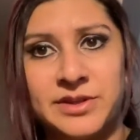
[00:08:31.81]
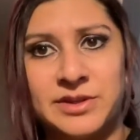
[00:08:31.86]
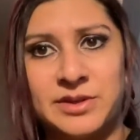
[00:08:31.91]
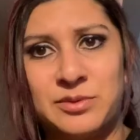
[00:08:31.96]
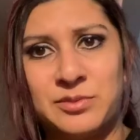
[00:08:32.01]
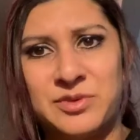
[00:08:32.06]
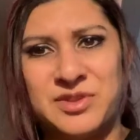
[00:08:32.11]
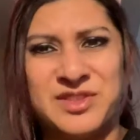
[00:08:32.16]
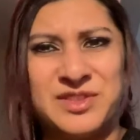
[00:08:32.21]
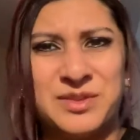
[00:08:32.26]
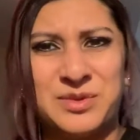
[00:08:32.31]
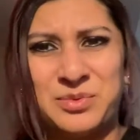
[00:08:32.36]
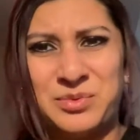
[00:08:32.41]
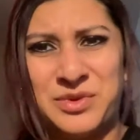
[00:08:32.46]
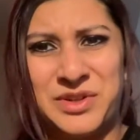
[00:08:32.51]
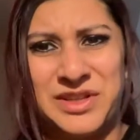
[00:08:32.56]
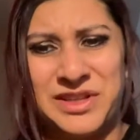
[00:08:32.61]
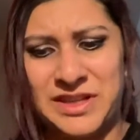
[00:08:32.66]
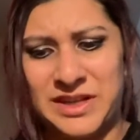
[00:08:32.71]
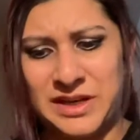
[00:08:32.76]
It's almost
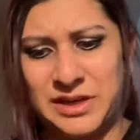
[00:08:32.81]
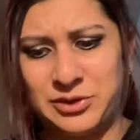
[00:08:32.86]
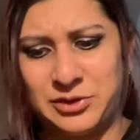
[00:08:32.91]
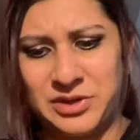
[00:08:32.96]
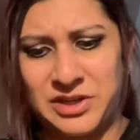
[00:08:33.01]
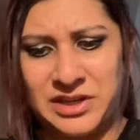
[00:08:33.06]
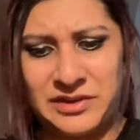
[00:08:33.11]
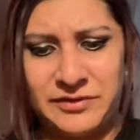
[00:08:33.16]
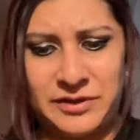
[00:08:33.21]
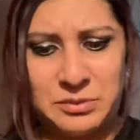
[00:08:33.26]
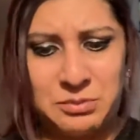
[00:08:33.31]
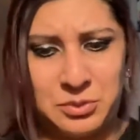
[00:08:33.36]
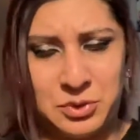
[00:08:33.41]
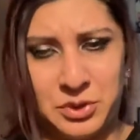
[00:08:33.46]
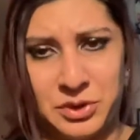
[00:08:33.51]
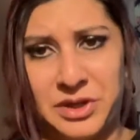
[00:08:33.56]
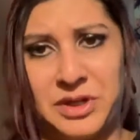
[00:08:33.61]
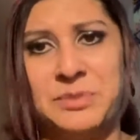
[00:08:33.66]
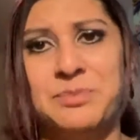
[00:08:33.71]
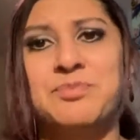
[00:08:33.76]
one that I drink every
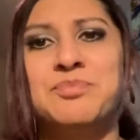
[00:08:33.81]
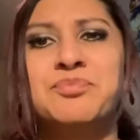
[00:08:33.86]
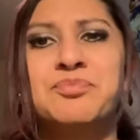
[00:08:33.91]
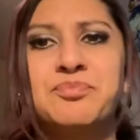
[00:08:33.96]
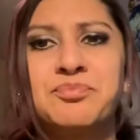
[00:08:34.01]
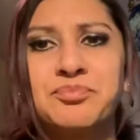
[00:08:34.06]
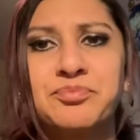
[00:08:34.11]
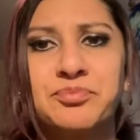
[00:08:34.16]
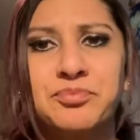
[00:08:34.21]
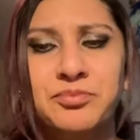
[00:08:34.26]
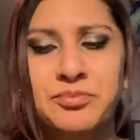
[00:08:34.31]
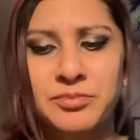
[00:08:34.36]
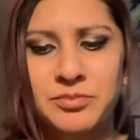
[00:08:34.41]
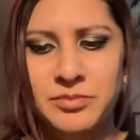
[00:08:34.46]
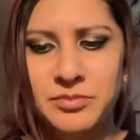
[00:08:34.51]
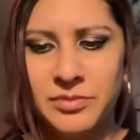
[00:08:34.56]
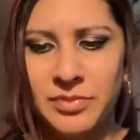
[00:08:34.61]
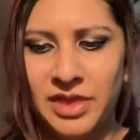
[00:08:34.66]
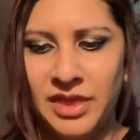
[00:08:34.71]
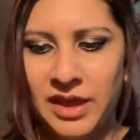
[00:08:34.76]
morning.
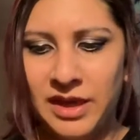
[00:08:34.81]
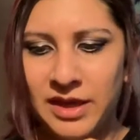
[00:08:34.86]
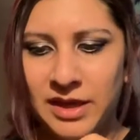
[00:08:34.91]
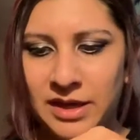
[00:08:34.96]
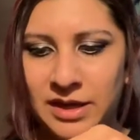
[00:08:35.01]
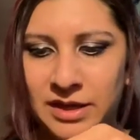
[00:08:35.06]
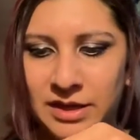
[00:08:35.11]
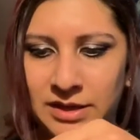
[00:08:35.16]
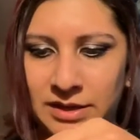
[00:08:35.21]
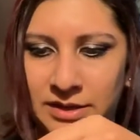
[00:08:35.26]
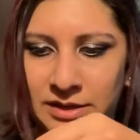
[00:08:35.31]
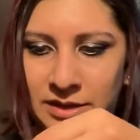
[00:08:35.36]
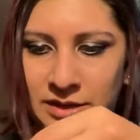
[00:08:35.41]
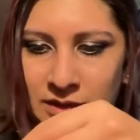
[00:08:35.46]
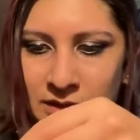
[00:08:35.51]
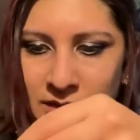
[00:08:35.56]
And